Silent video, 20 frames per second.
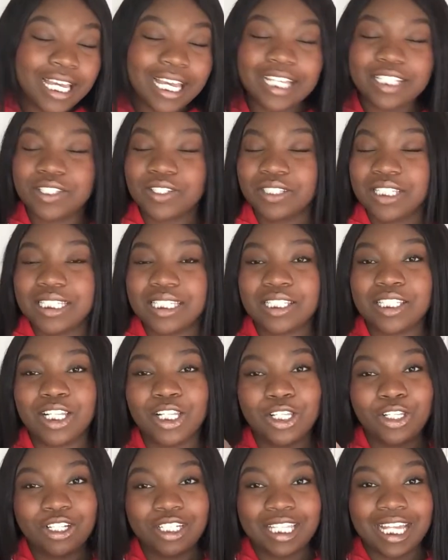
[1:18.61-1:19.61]
And so this is the
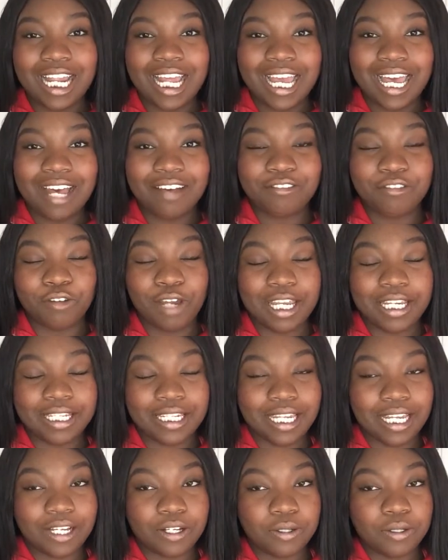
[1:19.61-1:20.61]
look that I have right
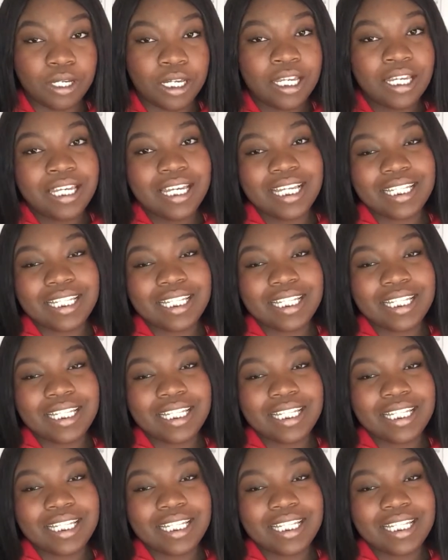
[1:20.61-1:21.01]
now.